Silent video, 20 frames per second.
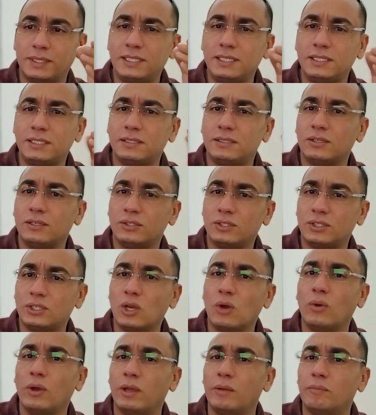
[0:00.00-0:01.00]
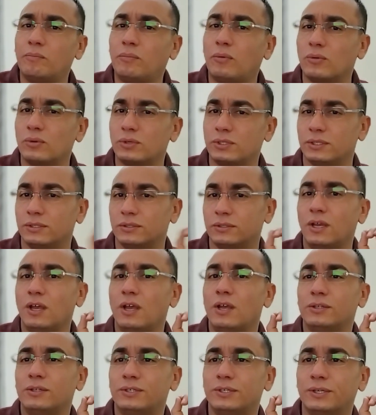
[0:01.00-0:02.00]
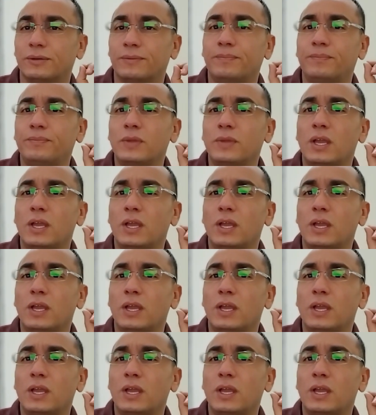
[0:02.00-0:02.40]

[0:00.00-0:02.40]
This is so important to you.